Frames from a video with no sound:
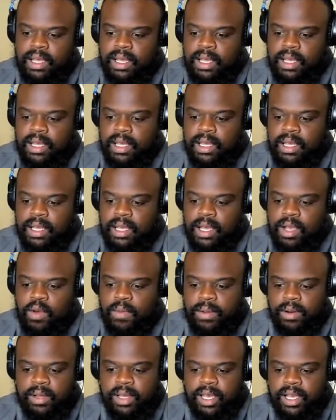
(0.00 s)
I
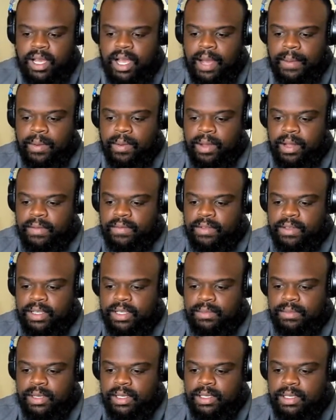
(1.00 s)
hope I don't get copyrighted for
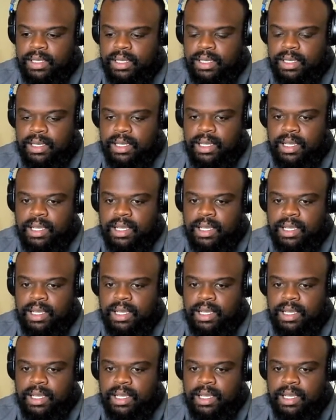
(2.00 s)
this music.